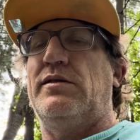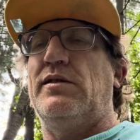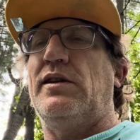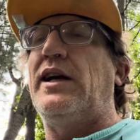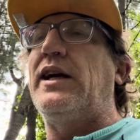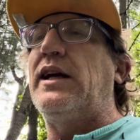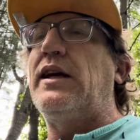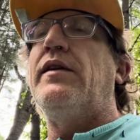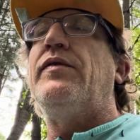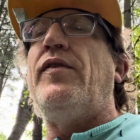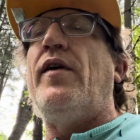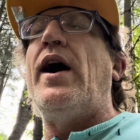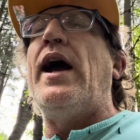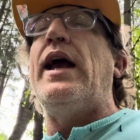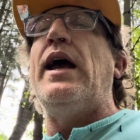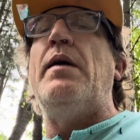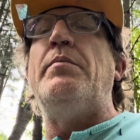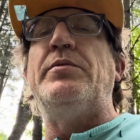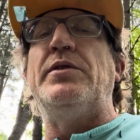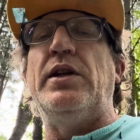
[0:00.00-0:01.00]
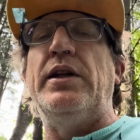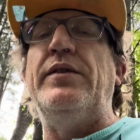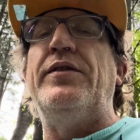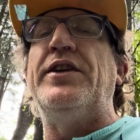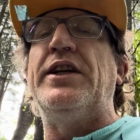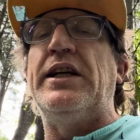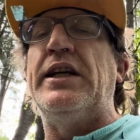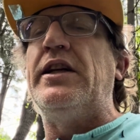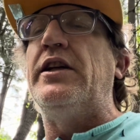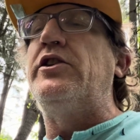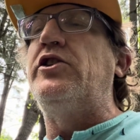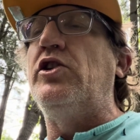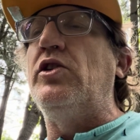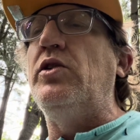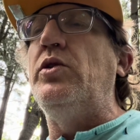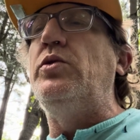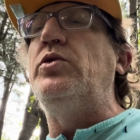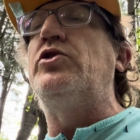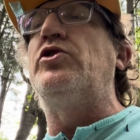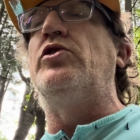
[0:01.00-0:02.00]
like, if I am living in a
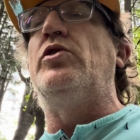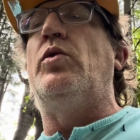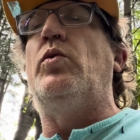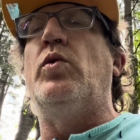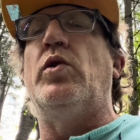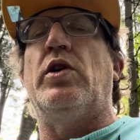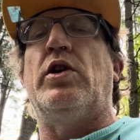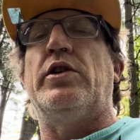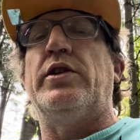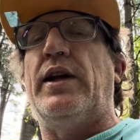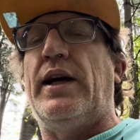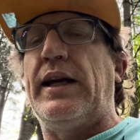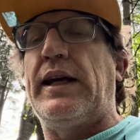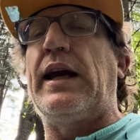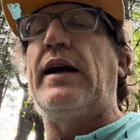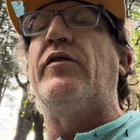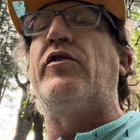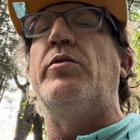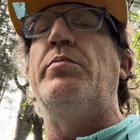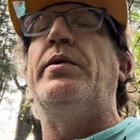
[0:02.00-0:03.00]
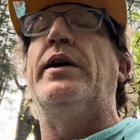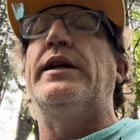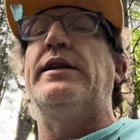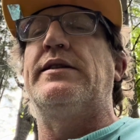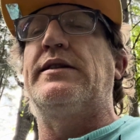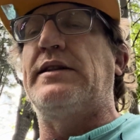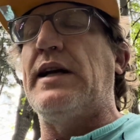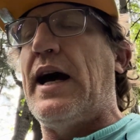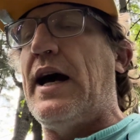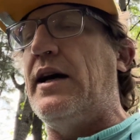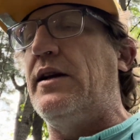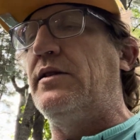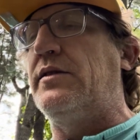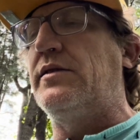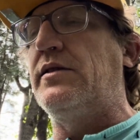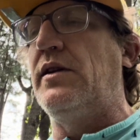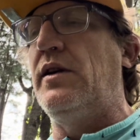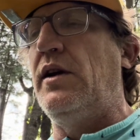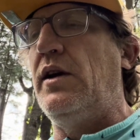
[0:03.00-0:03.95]
delusional world like everybody says...